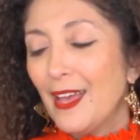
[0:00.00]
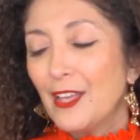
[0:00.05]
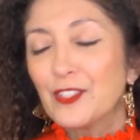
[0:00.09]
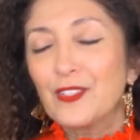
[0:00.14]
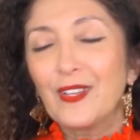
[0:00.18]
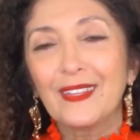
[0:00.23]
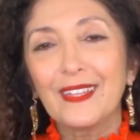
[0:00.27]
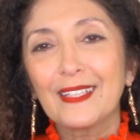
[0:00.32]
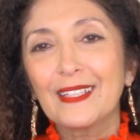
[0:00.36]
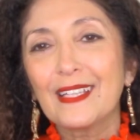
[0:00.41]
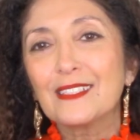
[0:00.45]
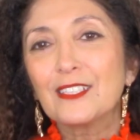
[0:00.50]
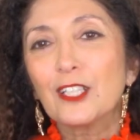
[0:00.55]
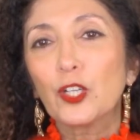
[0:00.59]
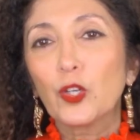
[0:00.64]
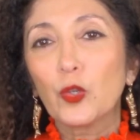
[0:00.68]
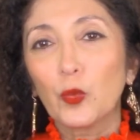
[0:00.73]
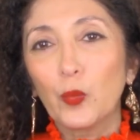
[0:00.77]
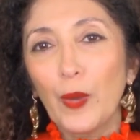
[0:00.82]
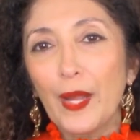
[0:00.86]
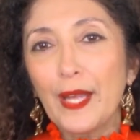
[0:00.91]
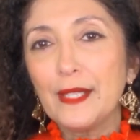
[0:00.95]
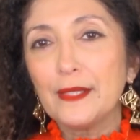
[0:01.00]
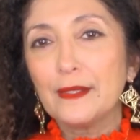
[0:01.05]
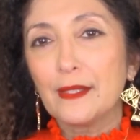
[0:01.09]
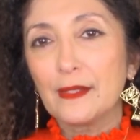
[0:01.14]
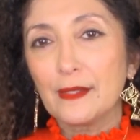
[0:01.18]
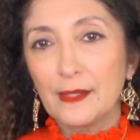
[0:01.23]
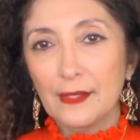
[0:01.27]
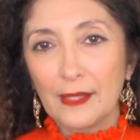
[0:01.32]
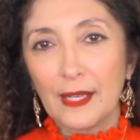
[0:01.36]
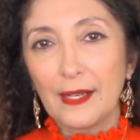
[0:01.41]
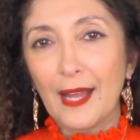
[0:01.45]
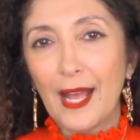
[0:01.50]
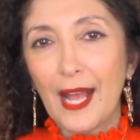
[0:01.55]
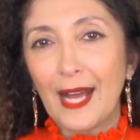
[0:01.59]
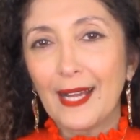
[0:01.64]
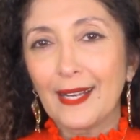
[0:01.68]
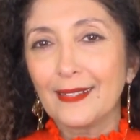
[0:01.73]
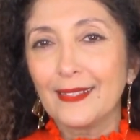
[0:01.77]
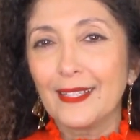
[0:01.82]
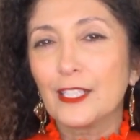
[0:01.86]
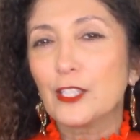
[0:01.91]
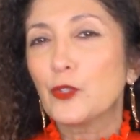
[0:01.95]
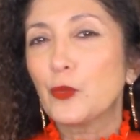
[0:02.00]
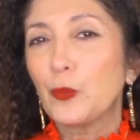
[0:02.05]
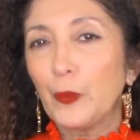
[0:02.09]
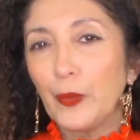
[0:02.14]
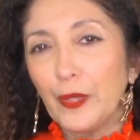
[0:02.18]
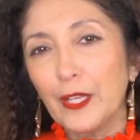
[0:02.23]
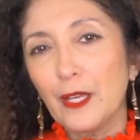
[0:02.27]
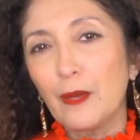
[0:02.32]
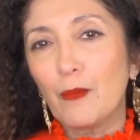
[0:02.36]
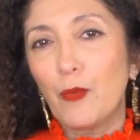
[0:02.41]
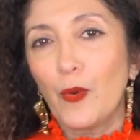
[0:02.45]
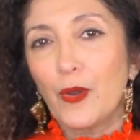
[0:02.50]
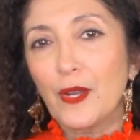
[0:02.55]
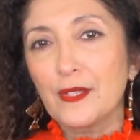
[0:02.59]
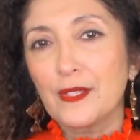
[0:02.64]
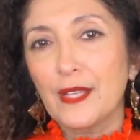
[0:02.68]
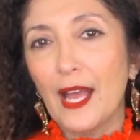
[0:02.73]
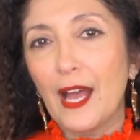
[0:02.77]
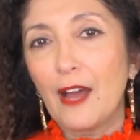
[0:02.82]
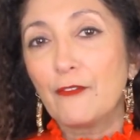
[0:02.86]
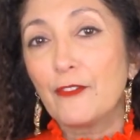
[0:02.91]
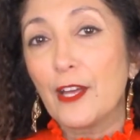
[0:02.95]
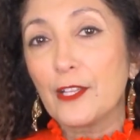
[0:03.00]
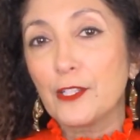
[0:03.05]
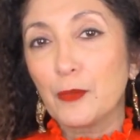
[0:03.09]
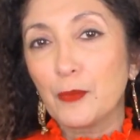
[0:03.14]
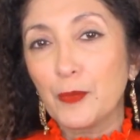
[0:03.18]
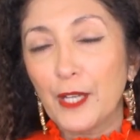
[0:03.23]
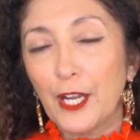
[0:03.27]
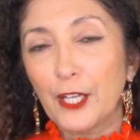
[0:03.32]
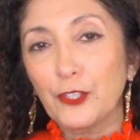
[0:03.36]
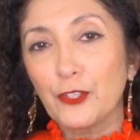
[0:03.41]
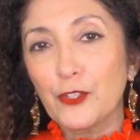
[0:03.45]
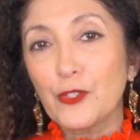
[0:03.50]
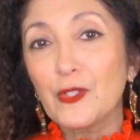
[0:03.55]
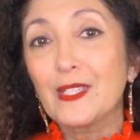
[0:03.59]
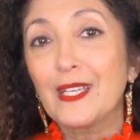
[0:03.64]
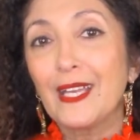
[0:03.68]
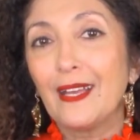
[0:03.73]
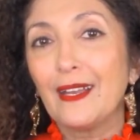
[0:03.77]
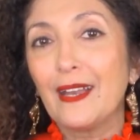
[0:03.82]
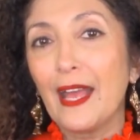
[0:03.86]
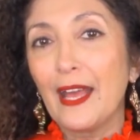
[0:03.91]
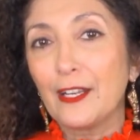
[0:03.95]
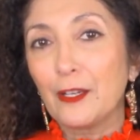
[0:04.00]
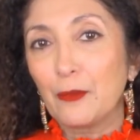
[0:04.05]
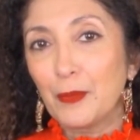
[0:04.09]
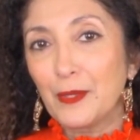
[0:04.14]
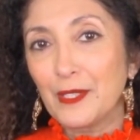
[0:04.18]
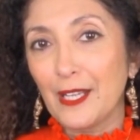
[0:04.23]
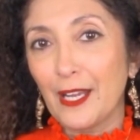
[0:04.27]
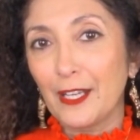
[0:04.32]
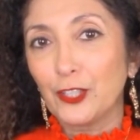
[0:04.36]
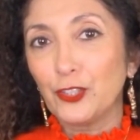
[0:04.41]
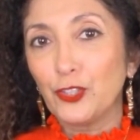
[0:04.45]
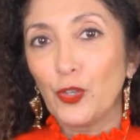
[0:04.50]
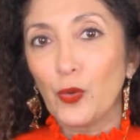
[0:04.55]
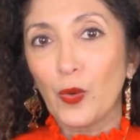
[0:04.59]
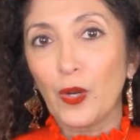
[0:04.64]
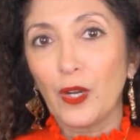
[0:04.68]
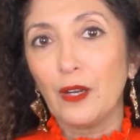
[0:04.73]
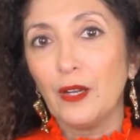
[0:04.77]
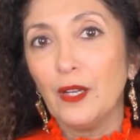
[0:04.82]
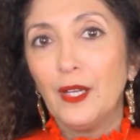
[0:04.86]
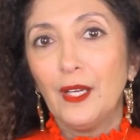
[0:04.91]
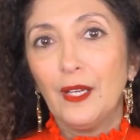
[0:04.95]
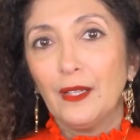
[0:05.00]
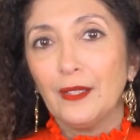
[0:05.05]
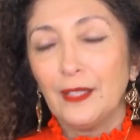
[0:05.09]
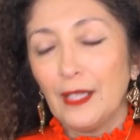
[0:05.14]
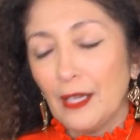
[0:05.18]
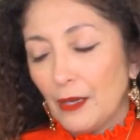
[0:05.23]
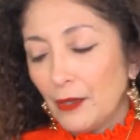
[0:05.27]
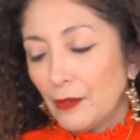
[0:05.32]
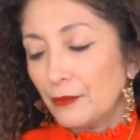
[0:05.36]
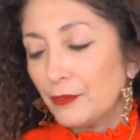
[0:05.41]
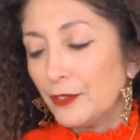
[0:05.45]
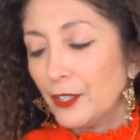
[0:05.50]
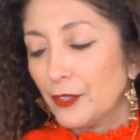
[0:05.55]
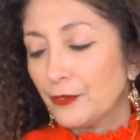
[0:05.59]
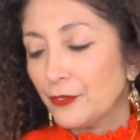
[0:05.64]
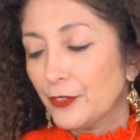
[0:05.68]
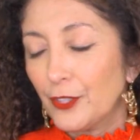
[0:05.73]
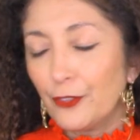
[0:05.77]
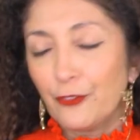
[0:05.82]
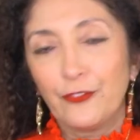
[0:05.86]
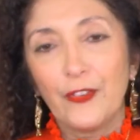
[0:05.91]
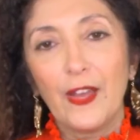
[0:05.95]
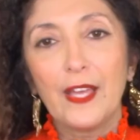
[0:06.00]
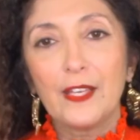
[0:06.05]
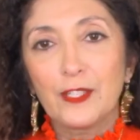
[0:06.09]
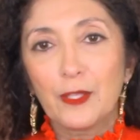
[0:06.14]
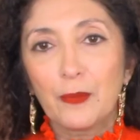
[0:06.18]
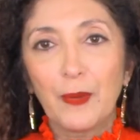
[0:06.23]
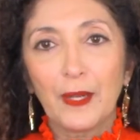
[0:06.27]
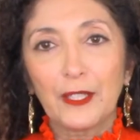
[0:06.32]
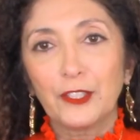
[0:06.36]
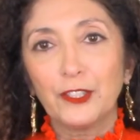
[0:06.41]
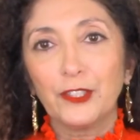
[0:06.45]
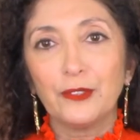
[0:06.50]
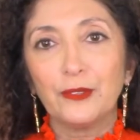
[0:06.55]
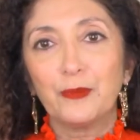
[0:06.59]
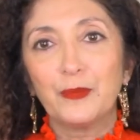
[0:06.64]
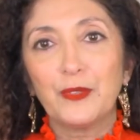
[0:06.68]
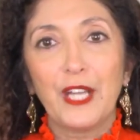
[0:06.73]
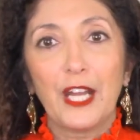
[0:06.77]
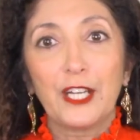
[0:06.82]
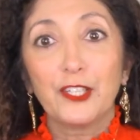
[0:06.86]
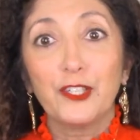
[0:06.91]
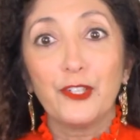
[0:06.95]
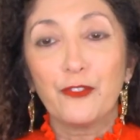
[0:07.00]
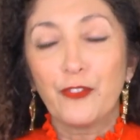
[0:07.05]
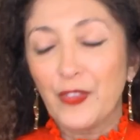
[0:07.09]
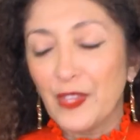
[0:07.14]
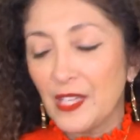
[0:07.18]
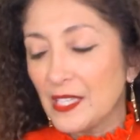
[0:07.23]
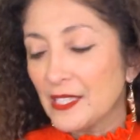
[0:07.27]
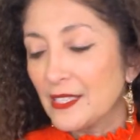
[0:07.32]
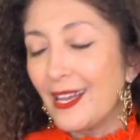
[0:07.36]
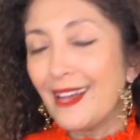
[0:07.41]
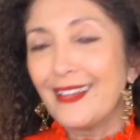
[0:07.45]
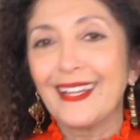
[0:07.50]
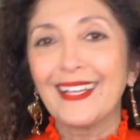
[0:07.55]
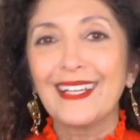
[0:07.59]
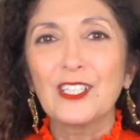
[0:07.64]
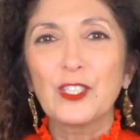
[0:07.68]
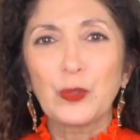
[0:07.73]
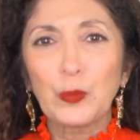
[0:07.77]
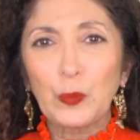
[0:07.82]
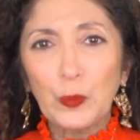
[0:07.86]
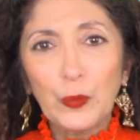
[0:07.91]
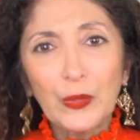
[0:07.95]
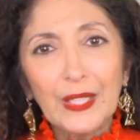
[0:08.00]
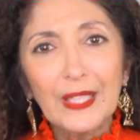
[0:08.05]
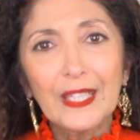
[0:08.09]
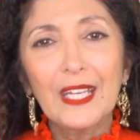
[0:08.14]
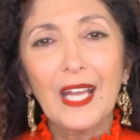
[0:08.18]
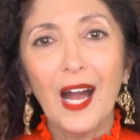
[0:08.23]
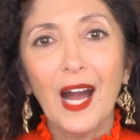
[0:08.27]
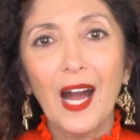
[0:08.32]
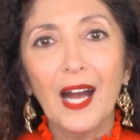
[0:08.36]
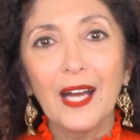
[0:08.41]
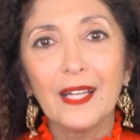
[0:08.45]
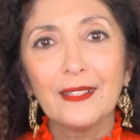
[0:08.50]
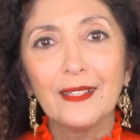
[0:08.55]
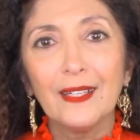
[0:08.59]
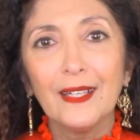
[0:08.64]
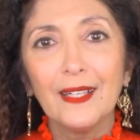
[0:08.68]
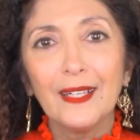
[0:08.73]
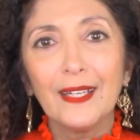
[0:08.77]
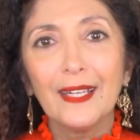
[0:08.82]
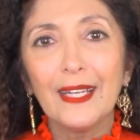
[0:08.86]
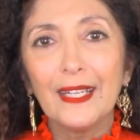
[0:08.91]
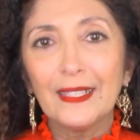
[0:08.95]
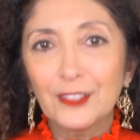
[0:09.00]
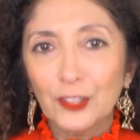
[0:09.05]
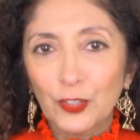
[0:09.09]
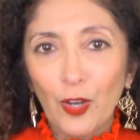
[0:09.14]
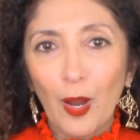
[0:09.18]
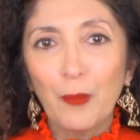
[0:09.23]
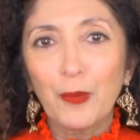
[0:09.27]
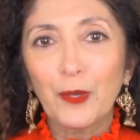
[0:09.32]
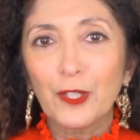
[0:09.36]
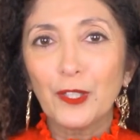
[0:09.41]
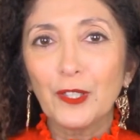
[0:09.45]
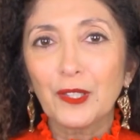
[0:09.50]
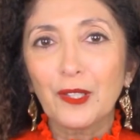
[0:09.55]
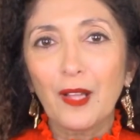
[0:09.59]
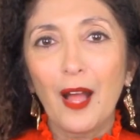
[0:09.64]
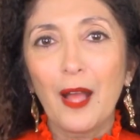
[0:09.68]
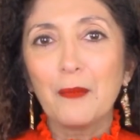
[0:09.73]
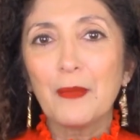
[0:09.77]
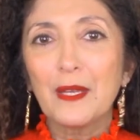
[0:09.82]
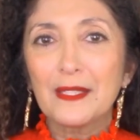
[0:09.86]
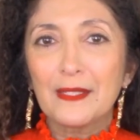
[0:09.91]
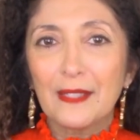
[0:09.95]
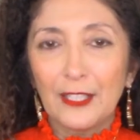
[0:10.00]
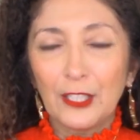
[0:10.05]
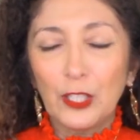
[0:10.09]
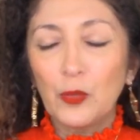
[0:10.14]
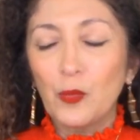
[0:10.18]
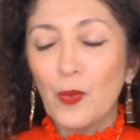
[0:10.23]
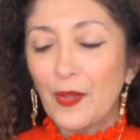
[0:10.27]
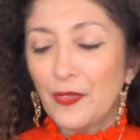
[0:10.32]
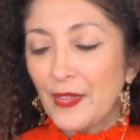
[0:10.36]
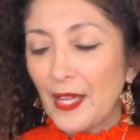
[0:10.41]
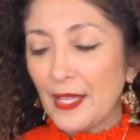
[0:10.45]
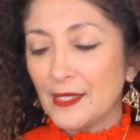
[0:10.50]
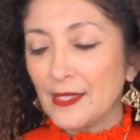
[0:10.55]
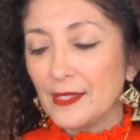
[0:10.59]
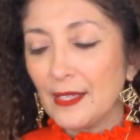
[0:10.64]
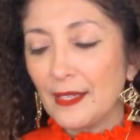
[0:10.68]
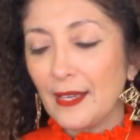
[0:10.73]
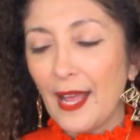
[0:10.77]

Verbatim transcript: So I think that's a great sun hat. I think it's really important to have that to protect your skin and to protect your, you know, your, your face, to protect, your, protect you from the sun. It gets really hot in tropical climates and you want that sun